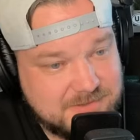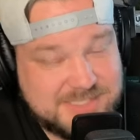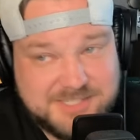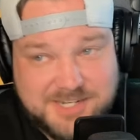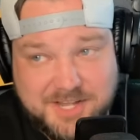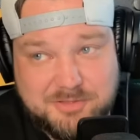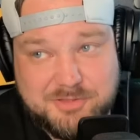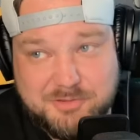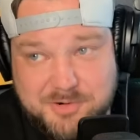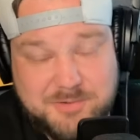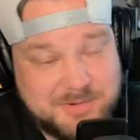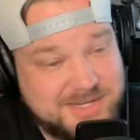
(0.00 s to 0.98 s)
We still got
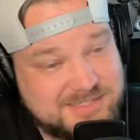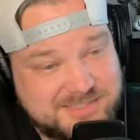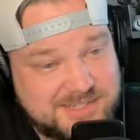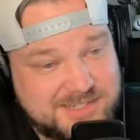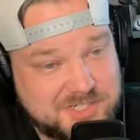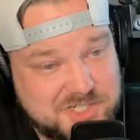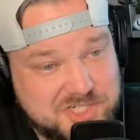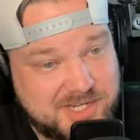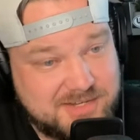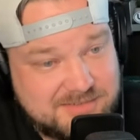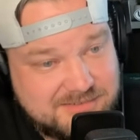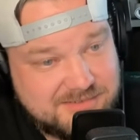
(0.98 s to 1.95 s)
three weeks of this
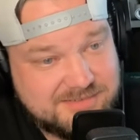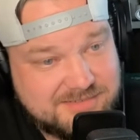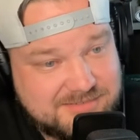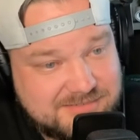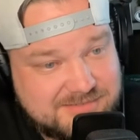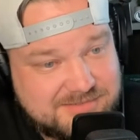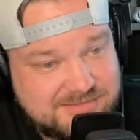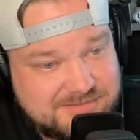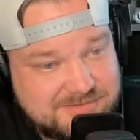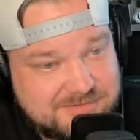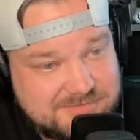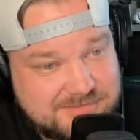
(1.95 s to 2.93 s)
shit?
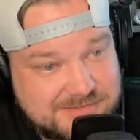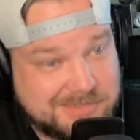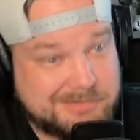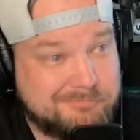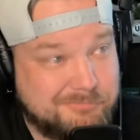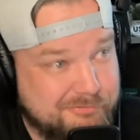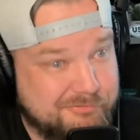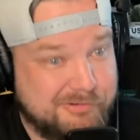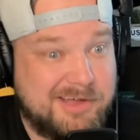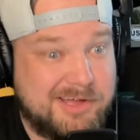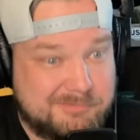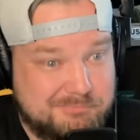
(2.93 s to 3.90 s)

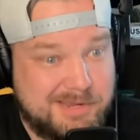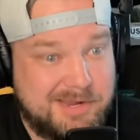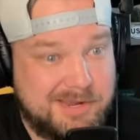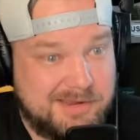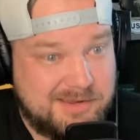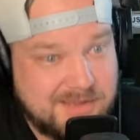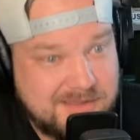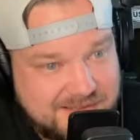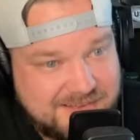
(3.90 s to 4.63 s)
Fuck me.